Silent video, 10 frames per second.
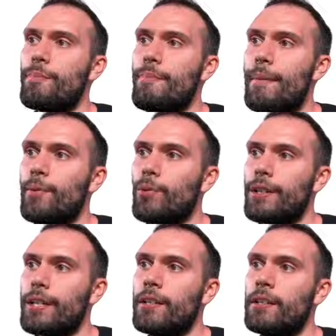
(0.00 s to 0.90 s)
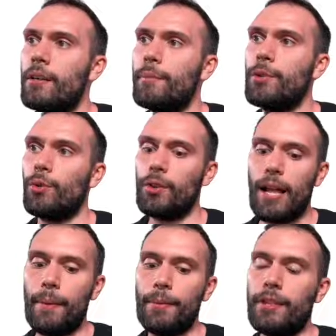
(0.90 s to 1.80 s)
memory
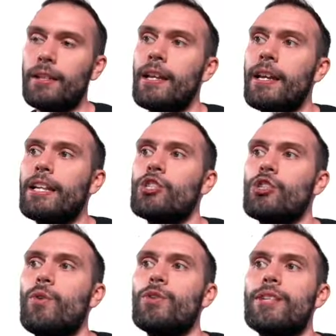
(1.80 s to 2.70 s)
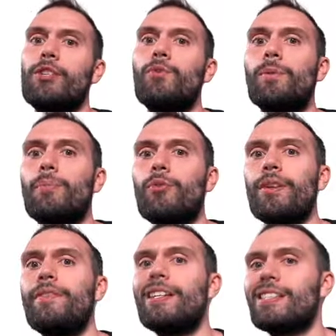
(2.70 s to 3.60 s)
immunoglobulin. It shows that you were
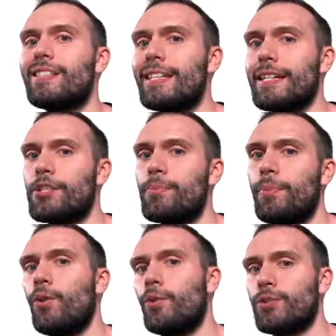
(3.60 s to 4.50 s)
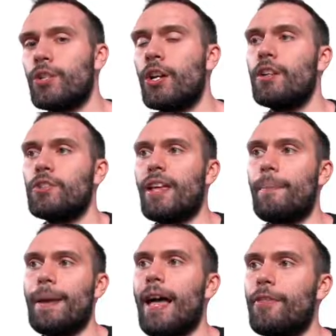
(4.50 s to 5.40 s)
previously exposed to
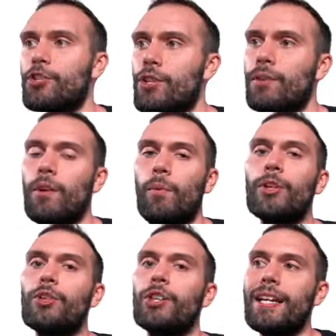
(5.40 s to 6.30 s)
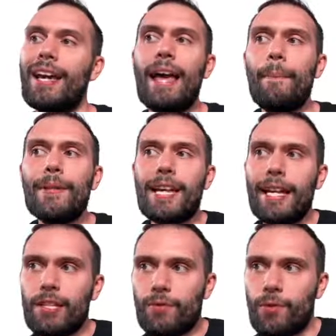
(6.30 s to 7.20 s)
that pathogen. When you're looking at
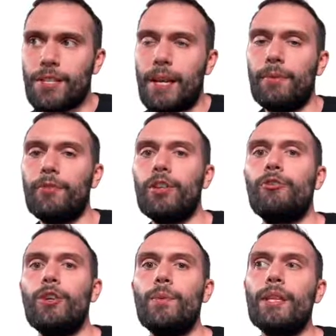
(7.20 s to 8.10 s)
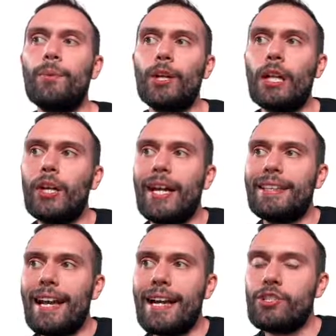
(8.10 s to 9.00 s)
hepatitis, for example, very frequently we're going to look
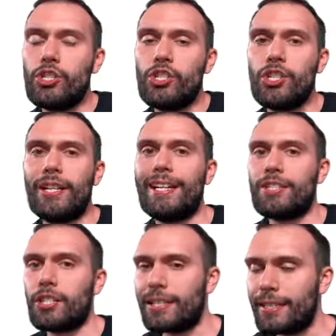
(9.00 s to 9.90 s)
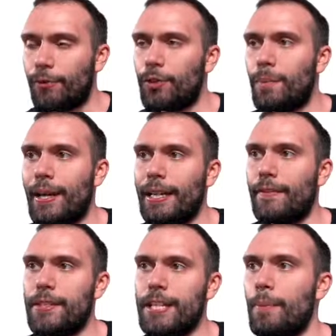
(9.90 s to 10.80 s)
at the IgG. Again, it's going to differ depending
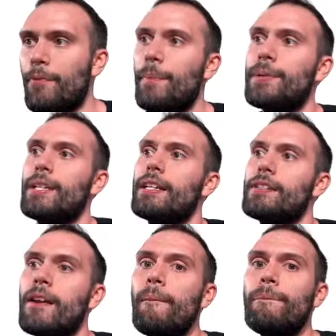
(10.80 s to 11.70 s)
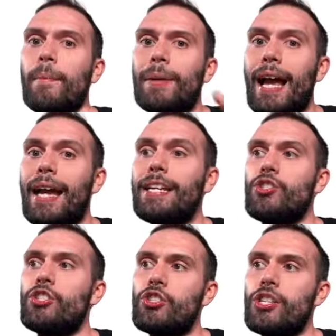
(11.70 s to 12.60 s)
on the type of hepatitis, but
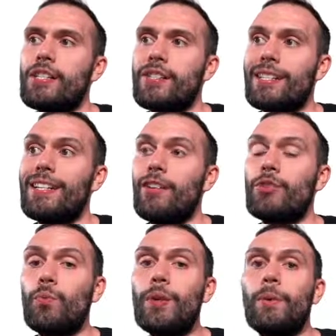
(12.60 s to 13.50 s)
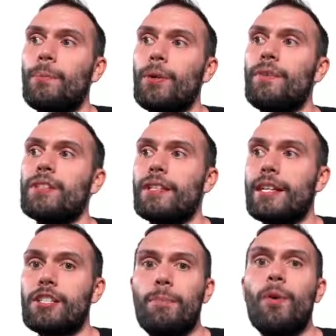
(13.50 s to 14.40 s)
IgG is going to tell us we were previously
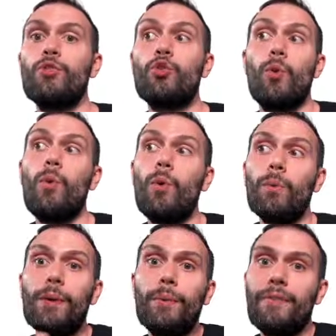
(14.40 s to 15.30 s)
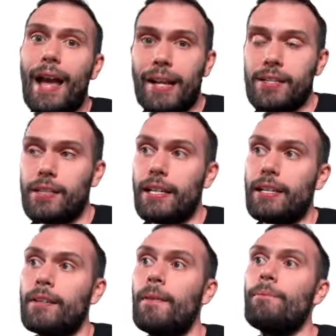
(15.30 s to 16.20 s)
exposed or we were
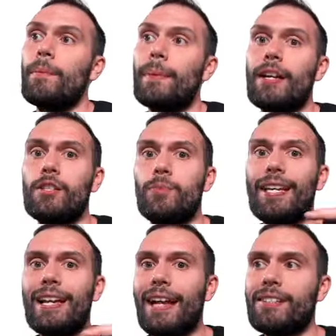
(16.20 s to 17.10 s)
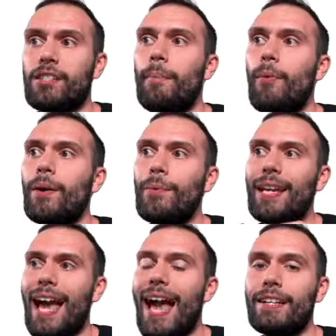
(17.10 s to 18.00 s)
vaccinated because we at some point we
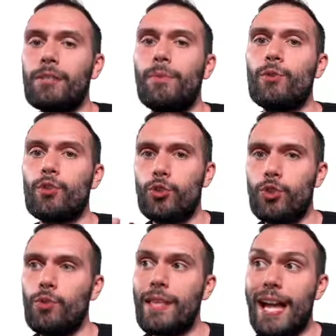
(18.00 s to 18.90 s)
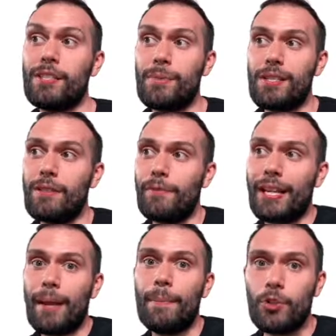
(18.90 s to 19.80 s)
had exposure to that specific
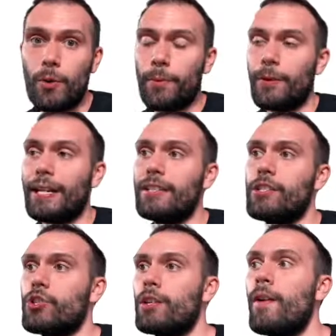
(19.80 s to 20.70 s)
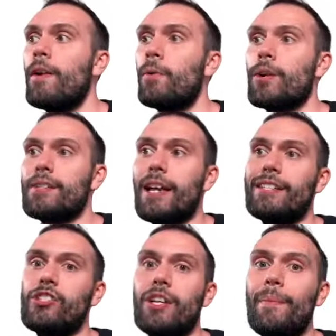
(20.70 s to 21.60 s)
epitope or antigen. Whereas
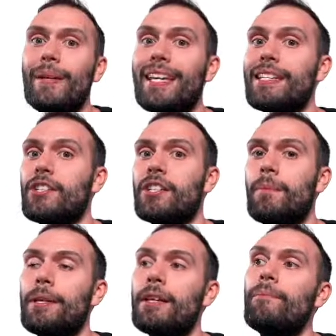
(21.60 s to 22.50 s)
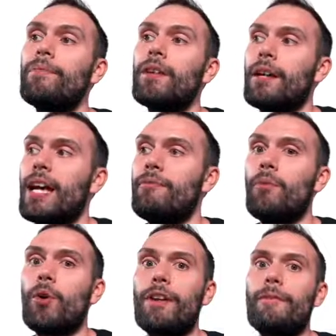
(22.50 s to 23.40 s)
IgM, again, is going to be kind of
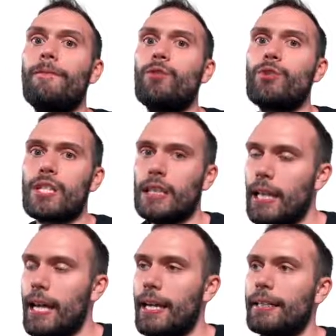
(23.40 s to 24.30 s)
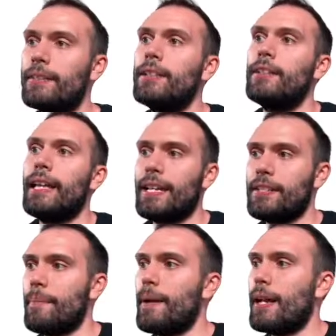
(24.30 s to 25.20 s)
more of a first line
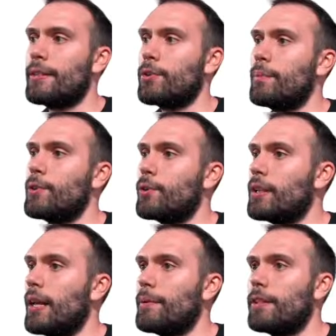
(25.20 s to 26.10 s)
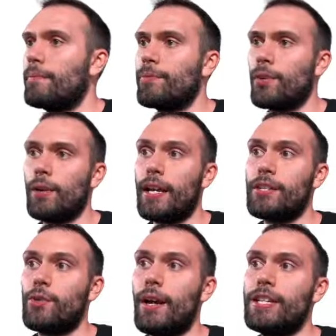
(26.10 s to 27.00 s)
antibody or immunoglobulin. Okay,
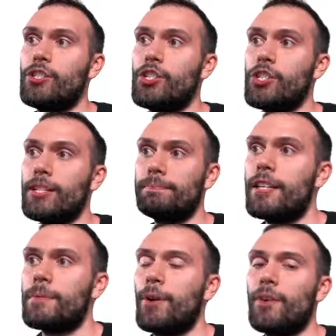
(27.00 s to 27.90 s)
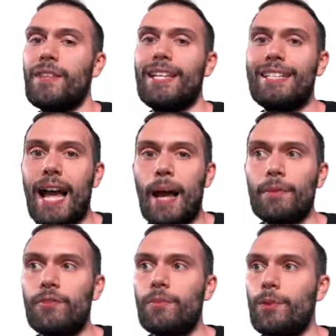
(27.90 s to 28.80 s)
so IgG is part of the
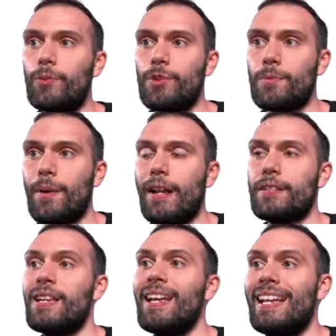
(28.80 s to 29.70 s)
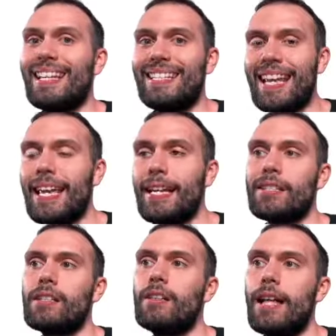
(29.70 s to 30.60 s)
adaptive immune response. It
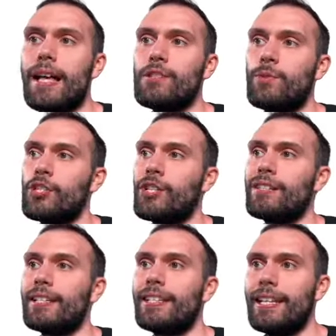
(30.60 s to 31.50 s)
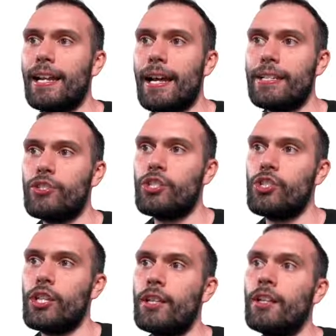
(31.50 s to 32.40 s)
takes class switching to get
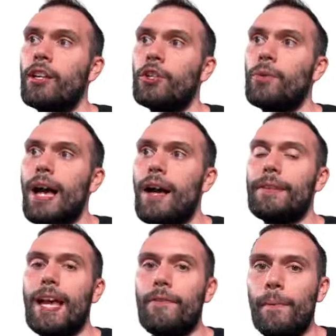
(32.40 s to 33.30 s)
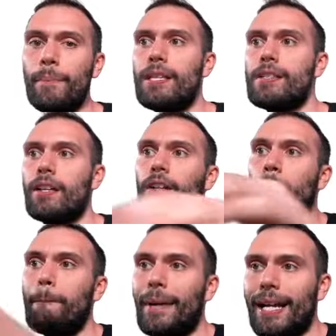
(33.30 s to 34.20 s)
IgG. You have to have a B
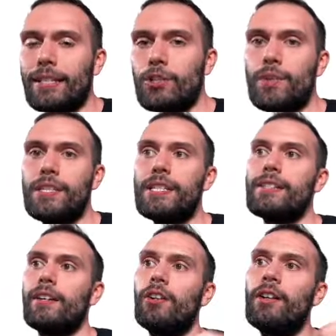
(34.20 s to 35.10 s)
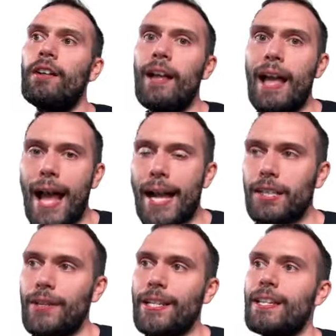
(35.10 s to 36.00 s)
cell binding to a T cell
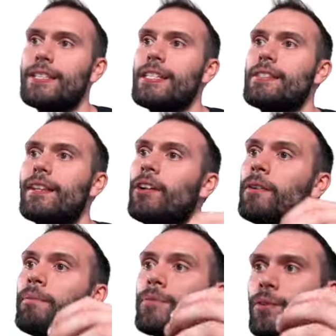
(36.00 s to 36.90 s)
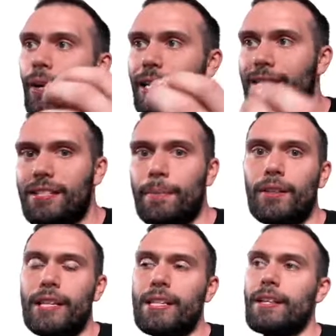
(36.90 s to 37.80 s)
activating that T cell, right?
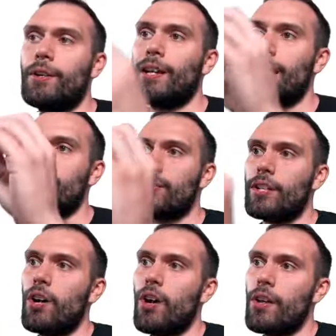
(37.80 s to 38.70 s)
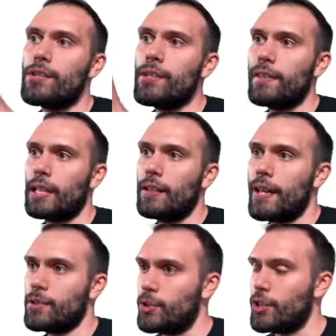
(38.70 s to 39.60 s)
Stimulating cytokines to cause the
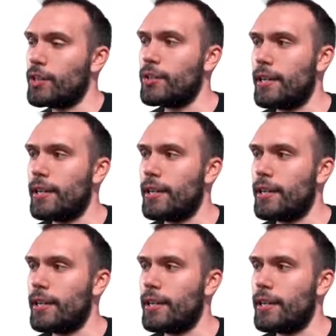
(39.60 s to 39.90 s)
class switching to